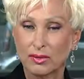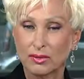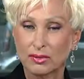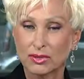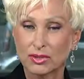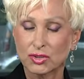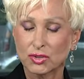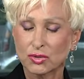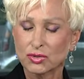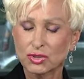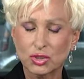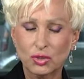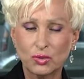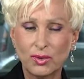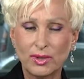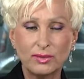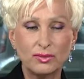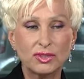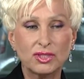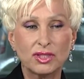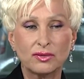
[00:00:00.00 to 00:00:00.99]
So, so
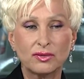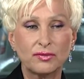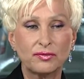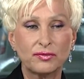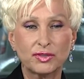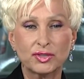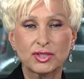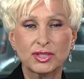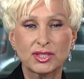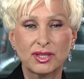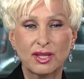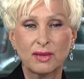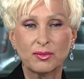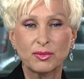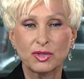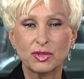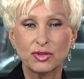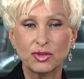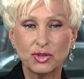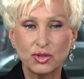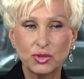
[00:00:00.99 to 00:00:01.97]
when was it the first time
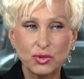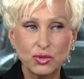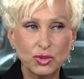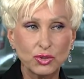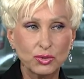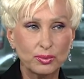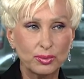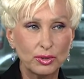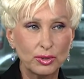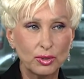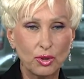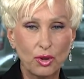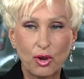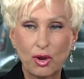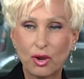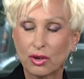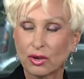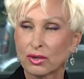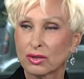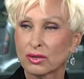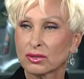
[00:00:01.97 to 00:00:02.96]
you knew you
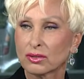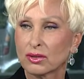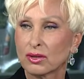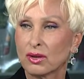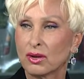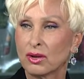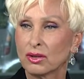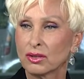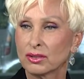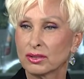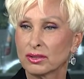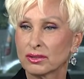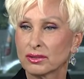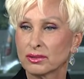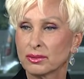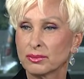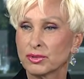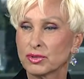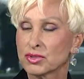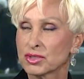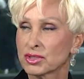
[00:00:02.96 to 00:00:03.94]
belonged on
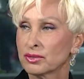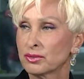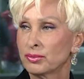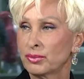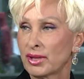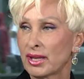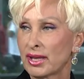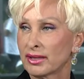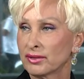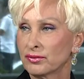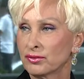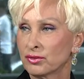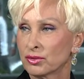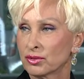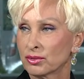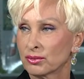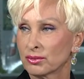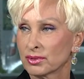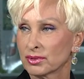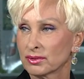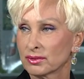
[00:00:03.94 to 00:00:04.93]
the musical
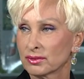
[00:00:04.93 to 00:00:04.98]
platform?